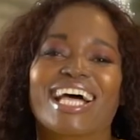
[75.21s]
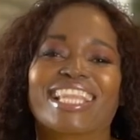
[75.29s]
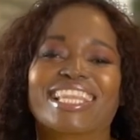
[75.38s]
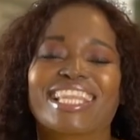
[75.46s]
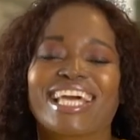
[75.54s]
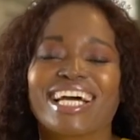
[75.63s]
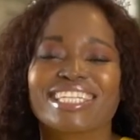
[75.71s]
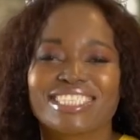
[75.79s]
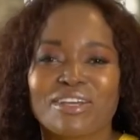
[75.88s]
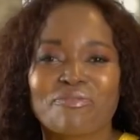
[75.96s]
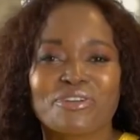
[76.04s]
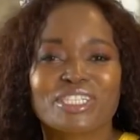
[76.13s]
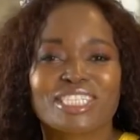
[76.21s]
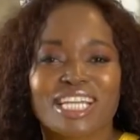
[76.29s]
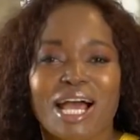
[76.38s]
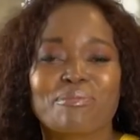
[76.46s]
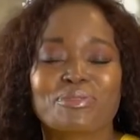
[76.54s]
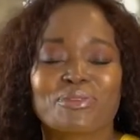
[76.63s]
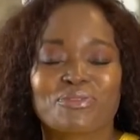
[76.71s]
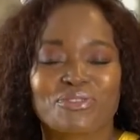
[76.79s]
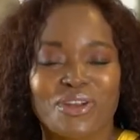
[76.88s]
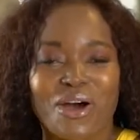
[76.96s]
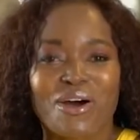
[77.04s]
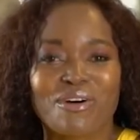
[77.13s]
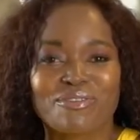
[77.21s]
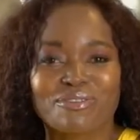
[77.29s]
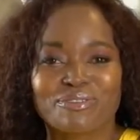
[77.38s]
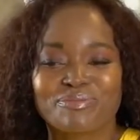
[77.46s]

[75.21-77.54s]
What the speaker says: There are different types of love.